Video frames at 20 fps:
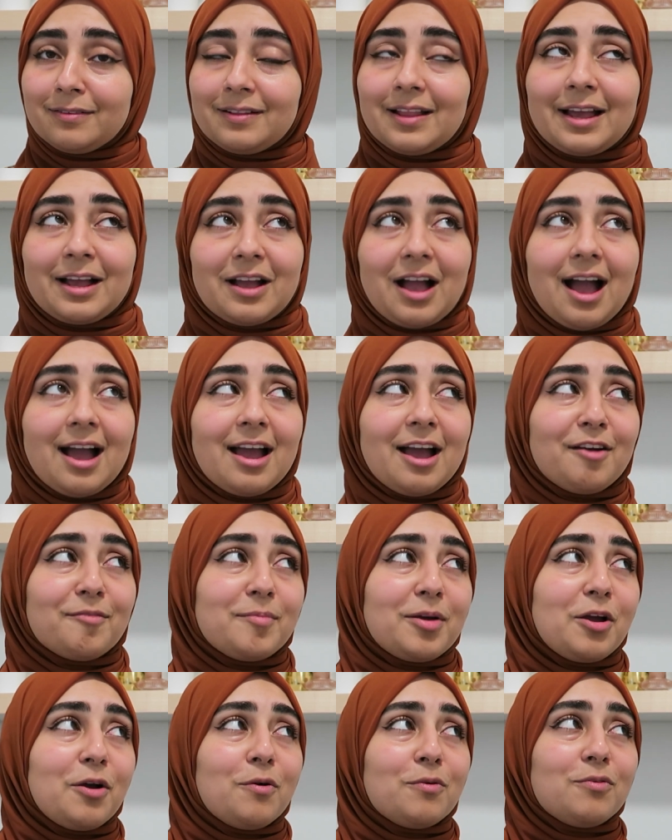Like, I have
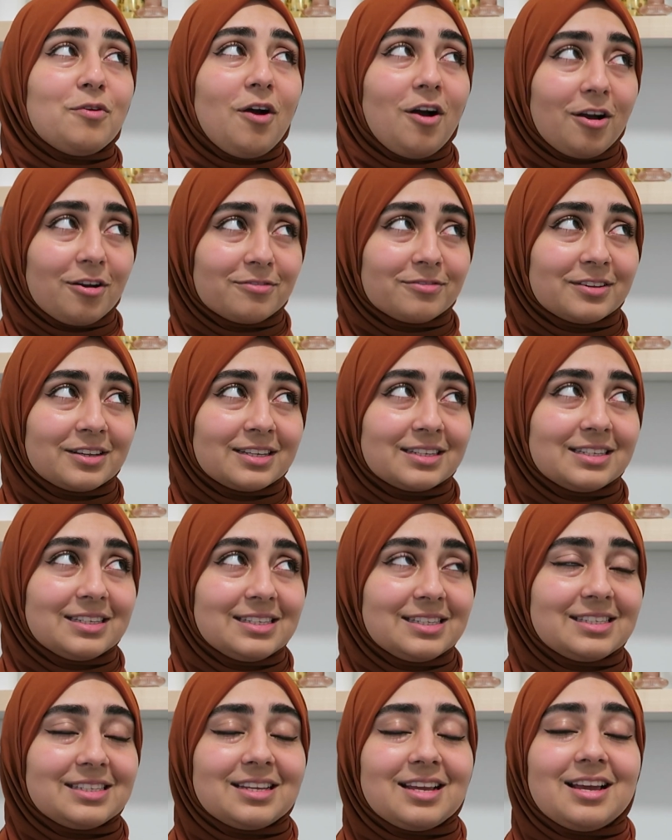my own
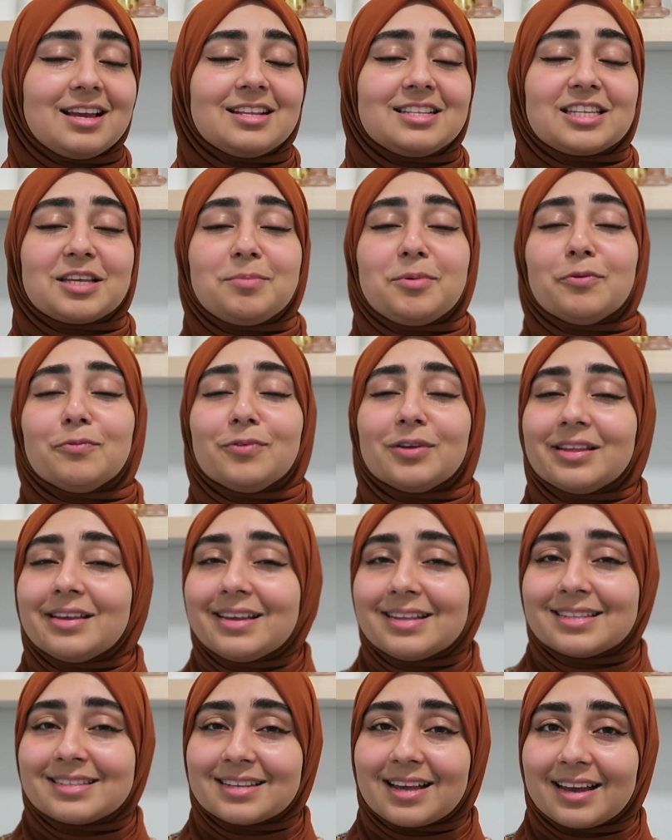office. It's gonna be really
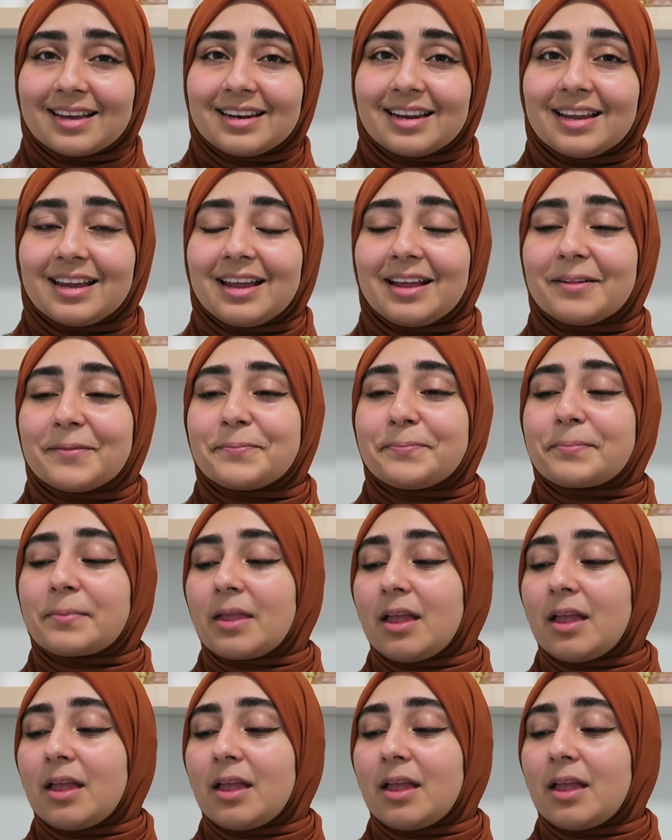exciting.